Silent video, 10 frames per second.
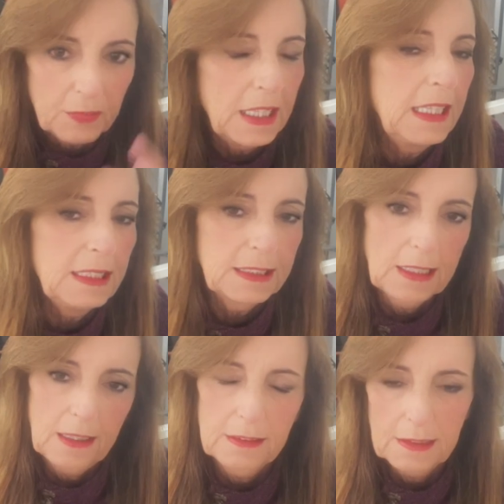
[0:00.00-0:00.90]
he
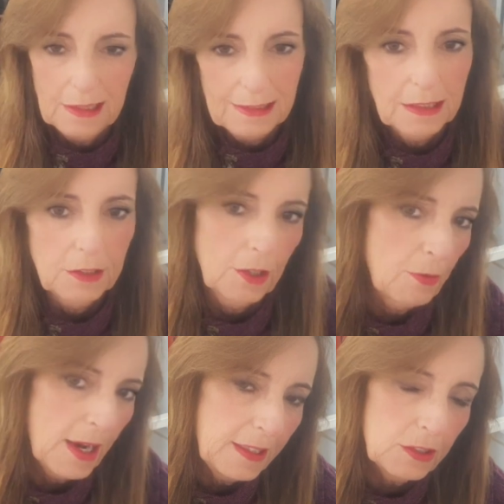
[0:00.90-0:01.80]
stays under the
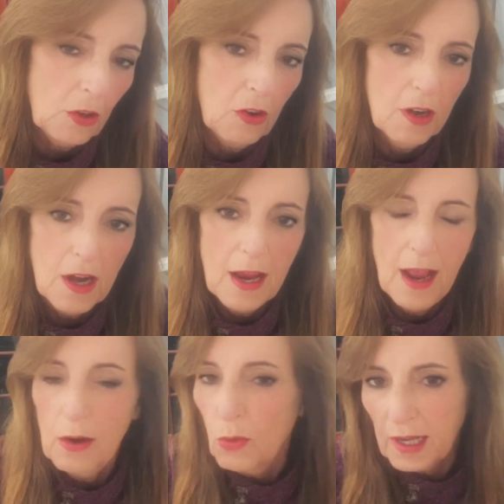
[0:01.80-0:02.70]
radar,
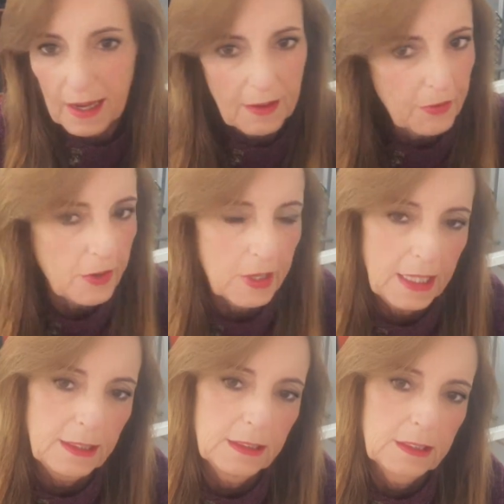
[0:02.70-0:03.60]
and whatever
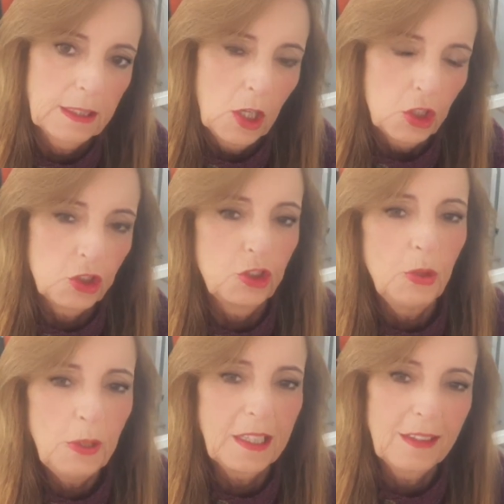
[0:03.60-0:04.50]
he's
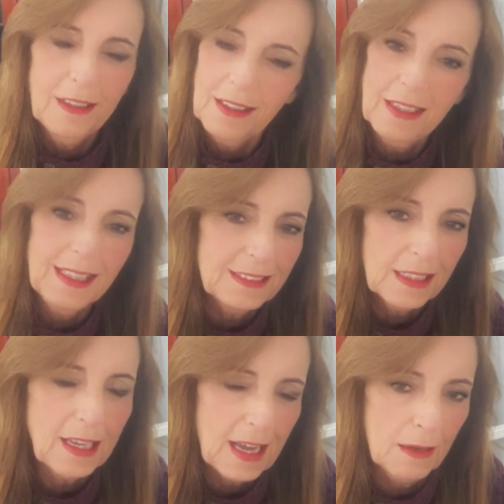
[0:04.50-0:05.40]
doing
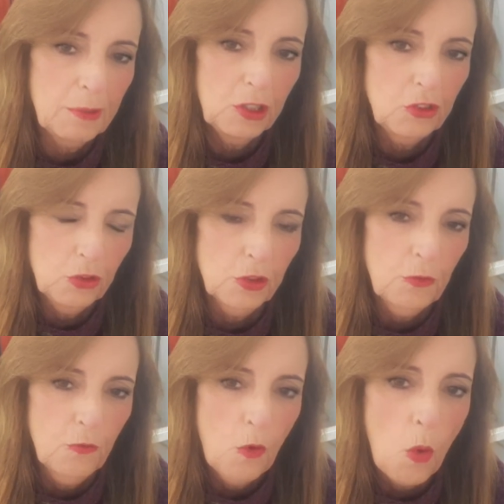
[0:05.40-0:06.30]
isn't coming to the
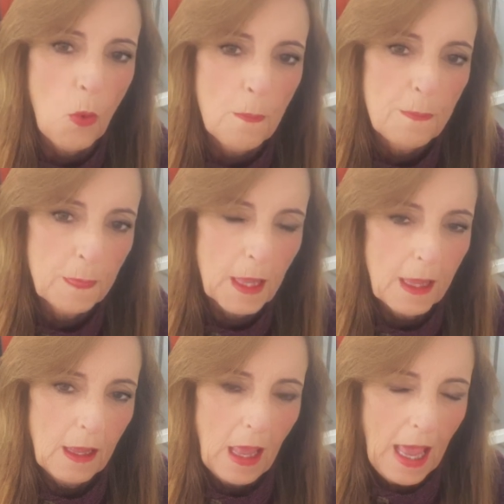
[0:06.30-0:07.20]
fore.
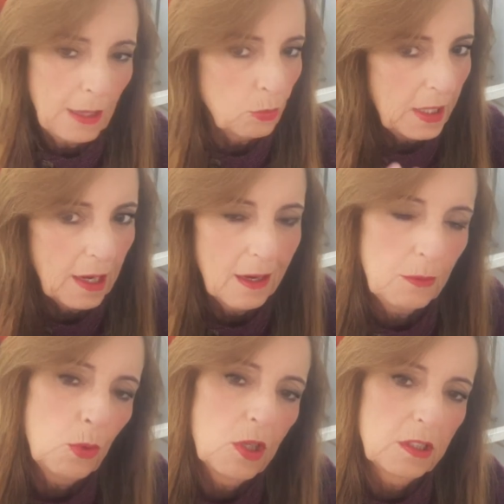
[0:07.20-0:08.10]
And when I
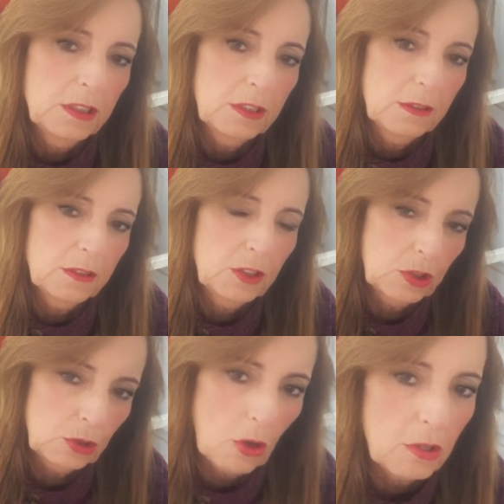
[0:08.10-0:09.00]
was
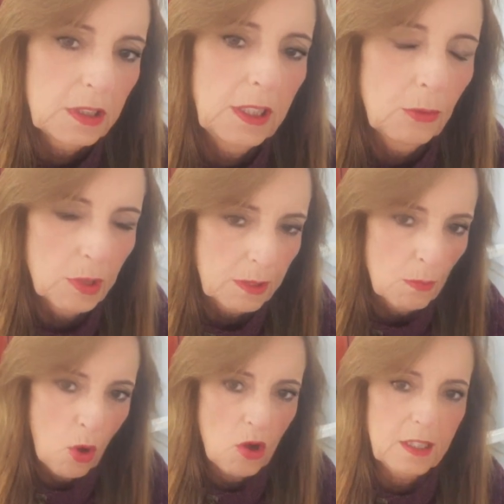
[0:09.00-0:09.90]
starting with
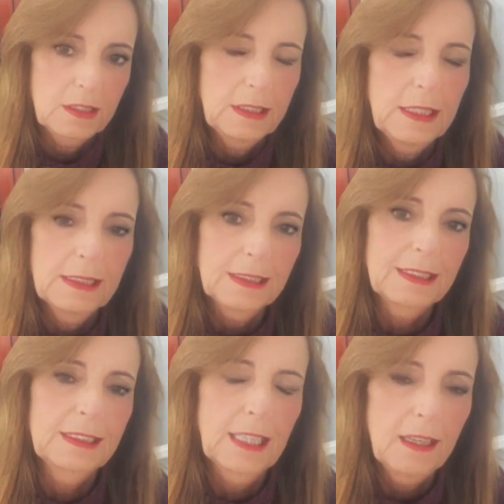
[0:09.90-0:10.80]
marketing and
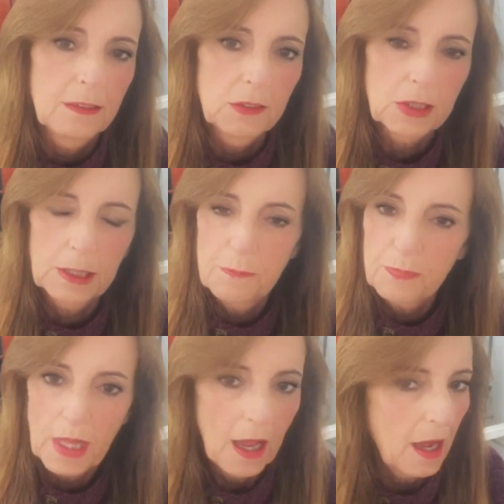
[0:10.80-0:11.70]
sales,
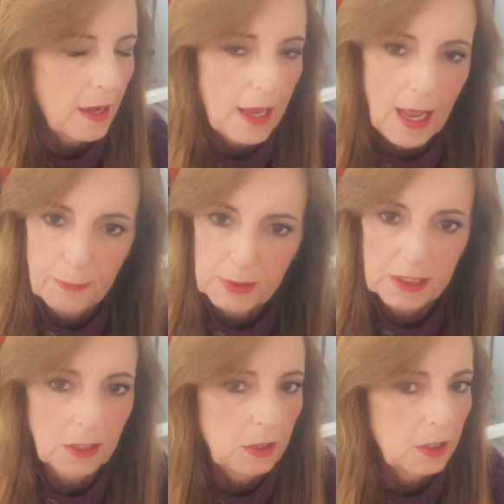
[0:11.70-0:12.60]
I
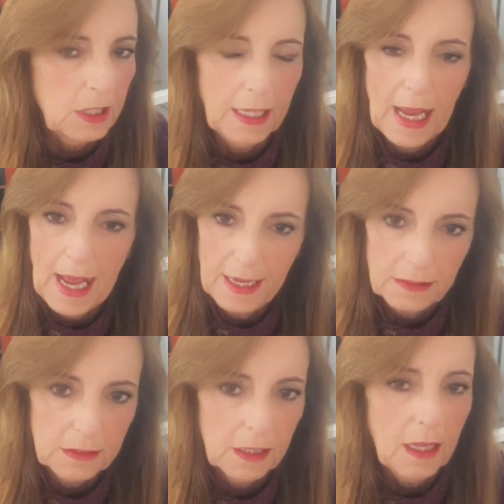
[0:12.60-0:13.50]
absolutely
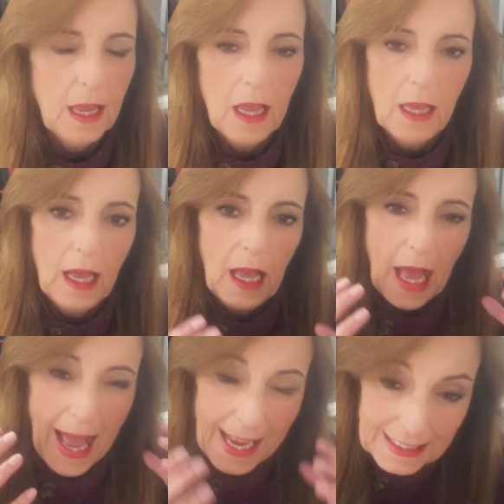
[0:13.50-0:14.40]

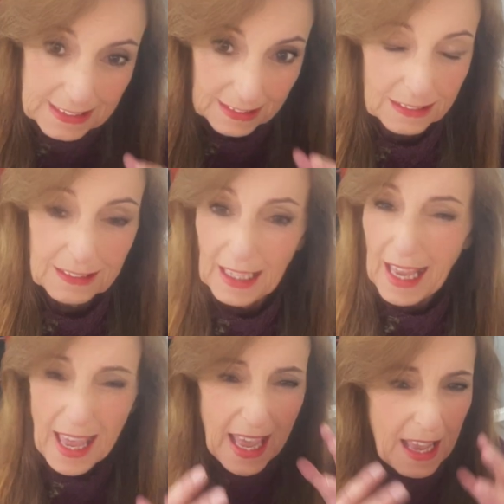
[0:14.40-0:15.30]
hated
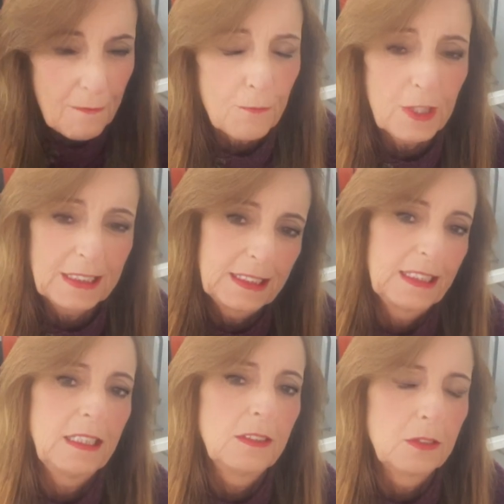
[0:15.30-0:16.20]
every
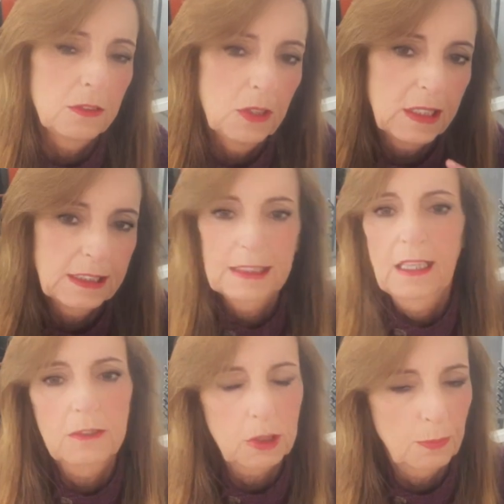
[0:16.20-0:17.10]
single
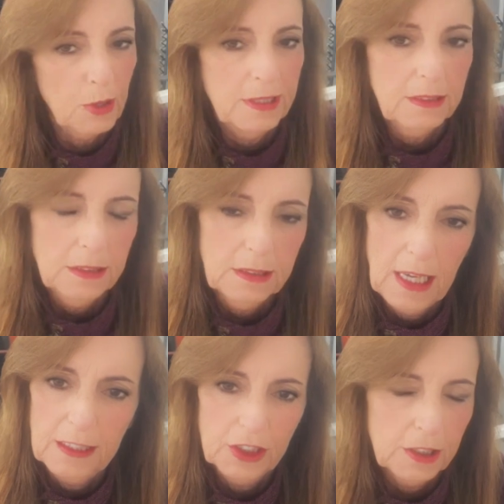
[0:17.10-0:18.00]
sales
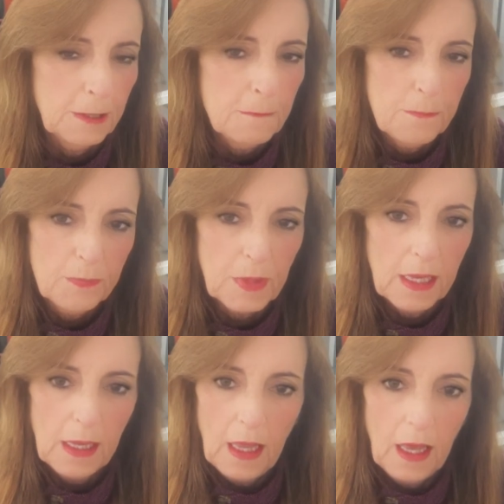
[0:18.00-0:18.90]
presentation.
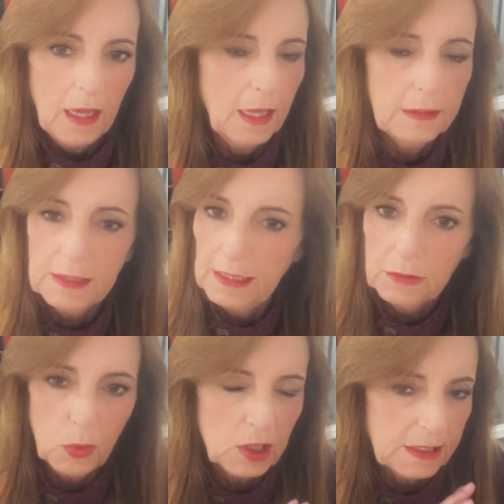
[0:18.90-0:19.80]

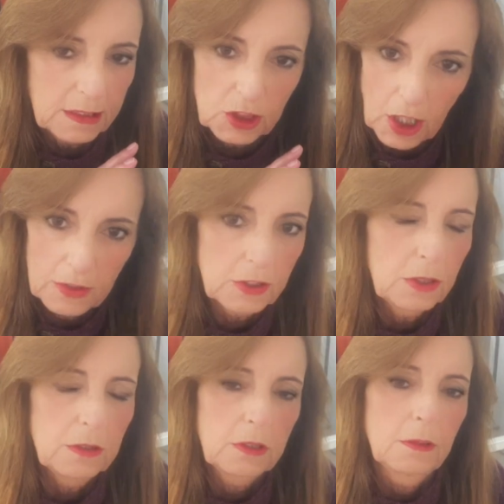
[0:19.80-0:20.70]
It was a
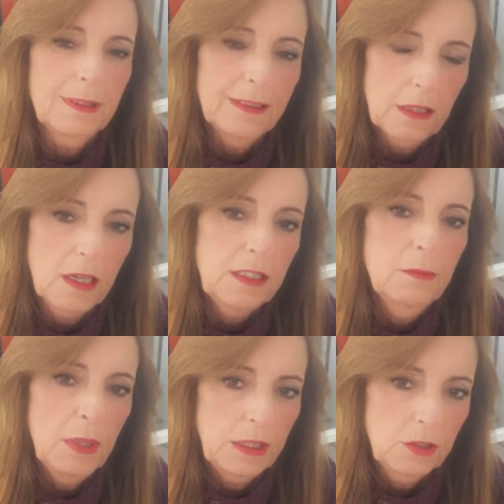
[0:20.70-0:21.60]
total
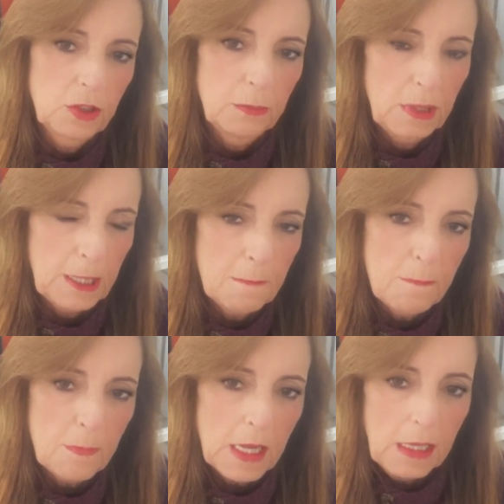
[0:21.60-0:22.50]
nightmare to me.
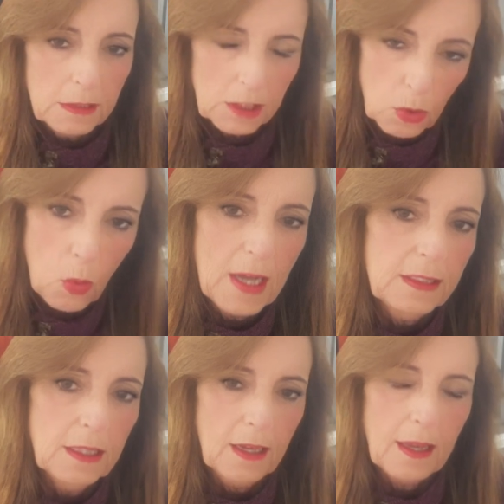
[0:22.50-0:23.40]
Till
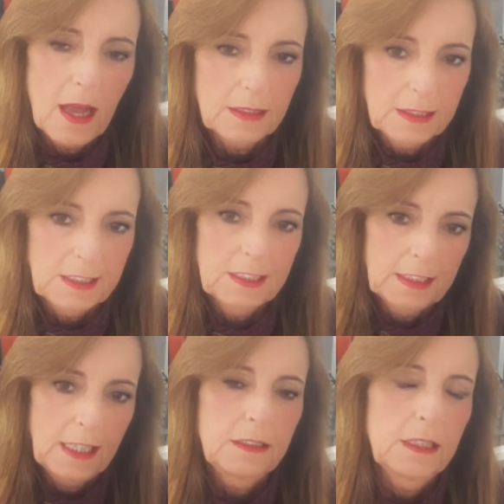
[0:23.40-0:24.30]
one day I
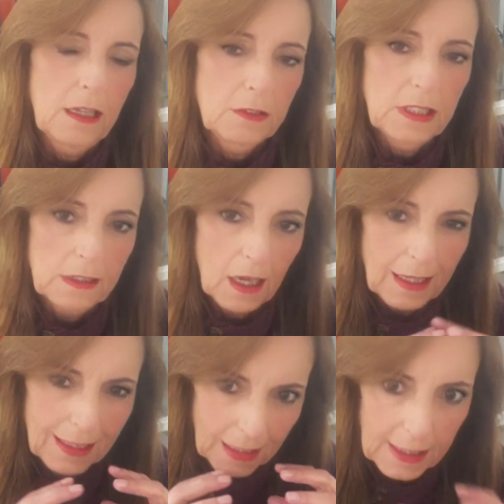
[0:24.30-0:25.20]
sat down and I
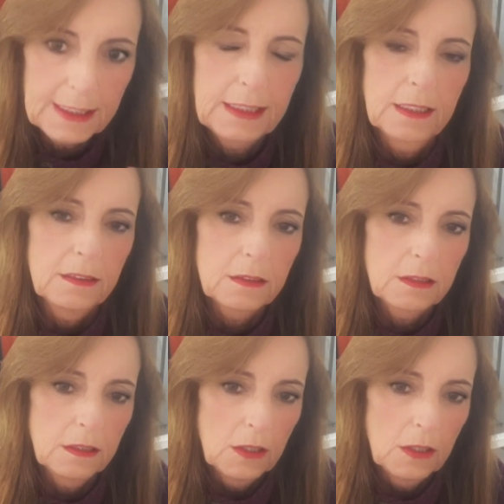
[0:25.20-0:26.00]
listened